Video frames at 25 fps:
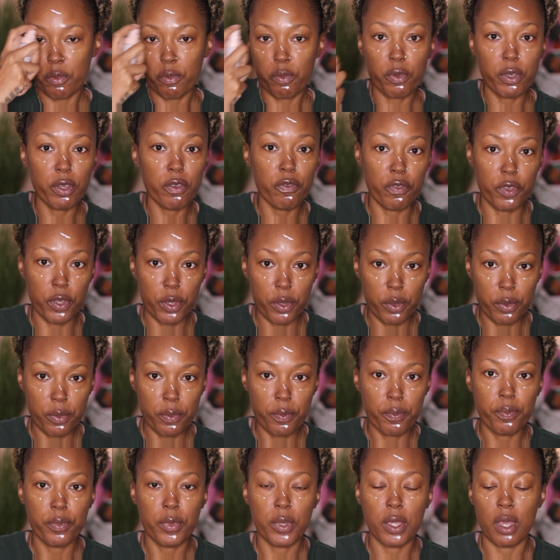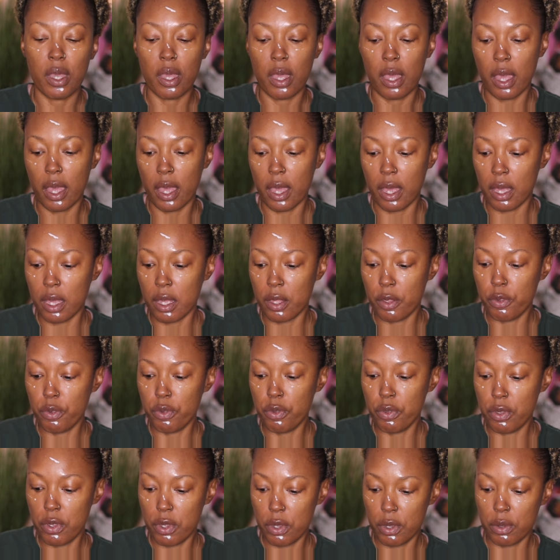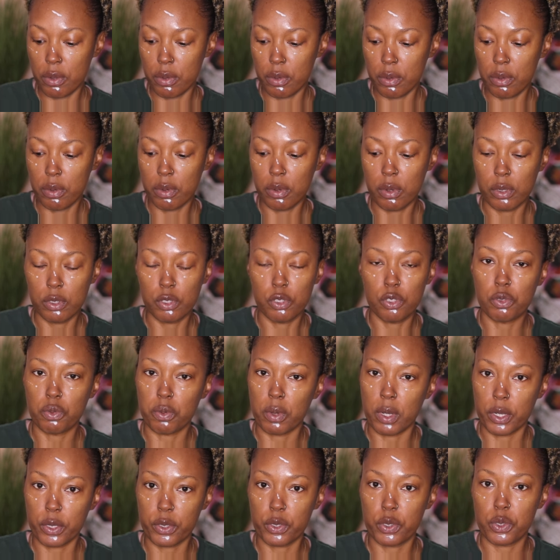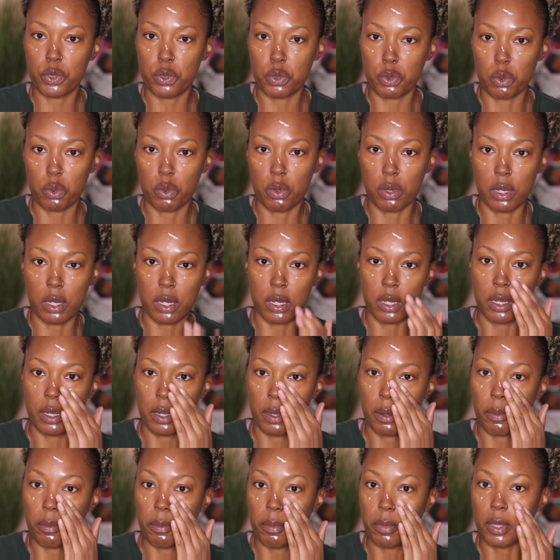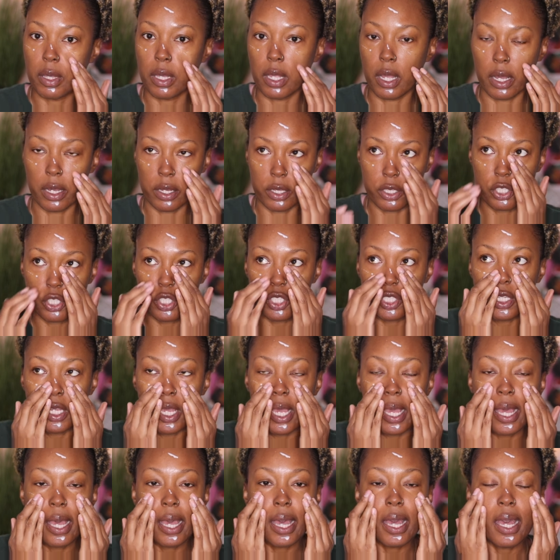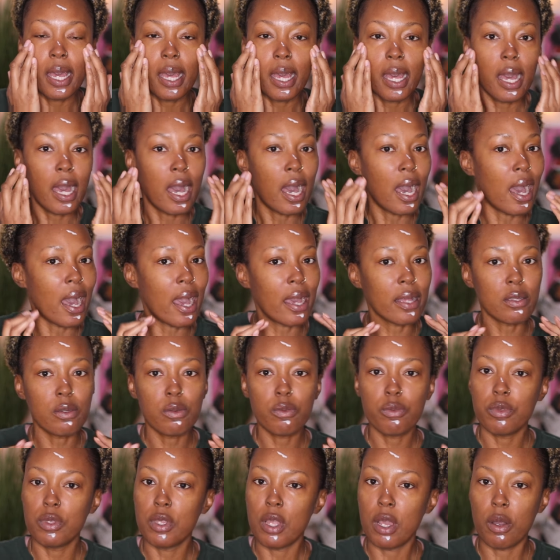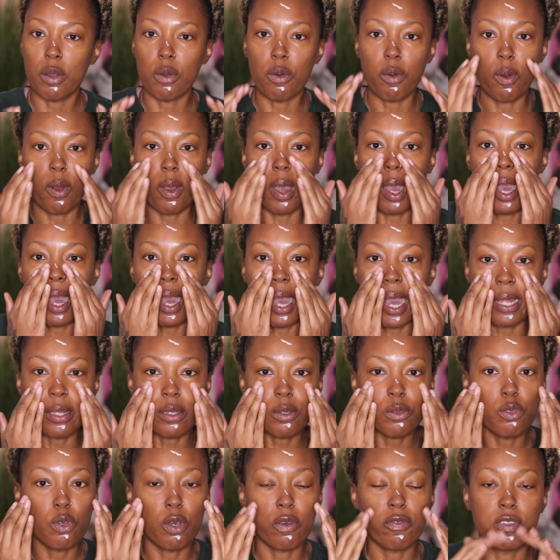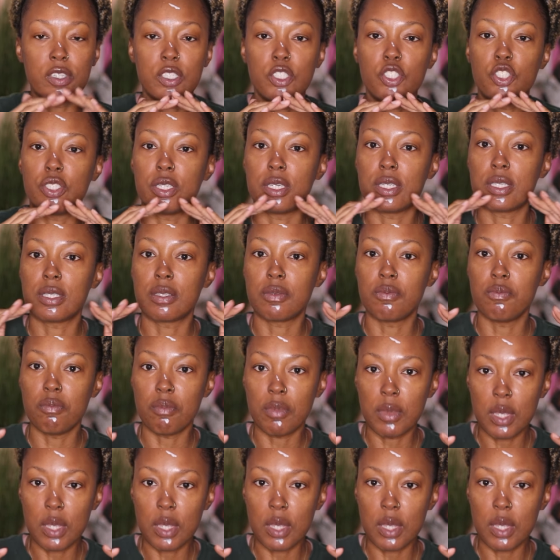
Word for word: review a new drugstore blush. I don't know. I don't know if it's just